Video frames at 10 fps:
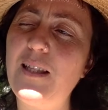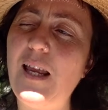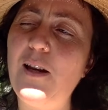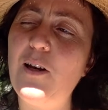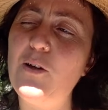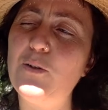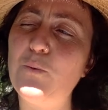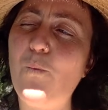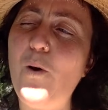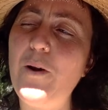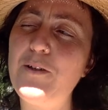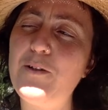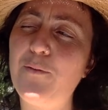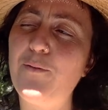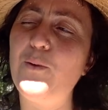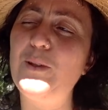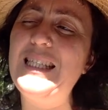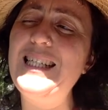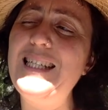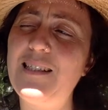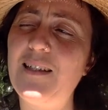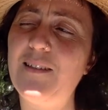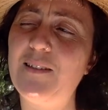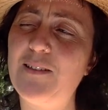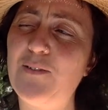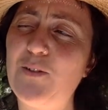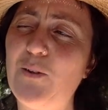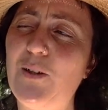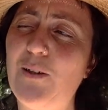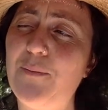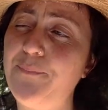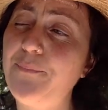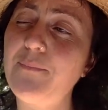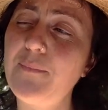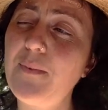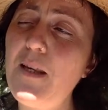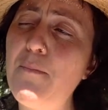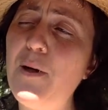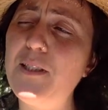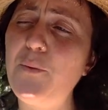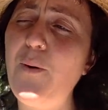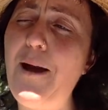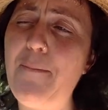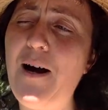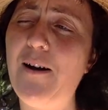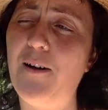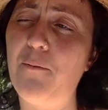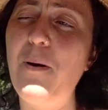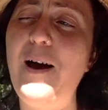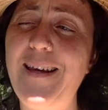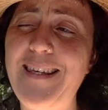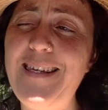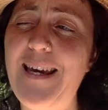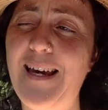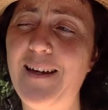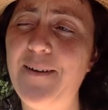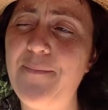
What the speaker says: they lose 1 to 14 tons of soil per square mile per year.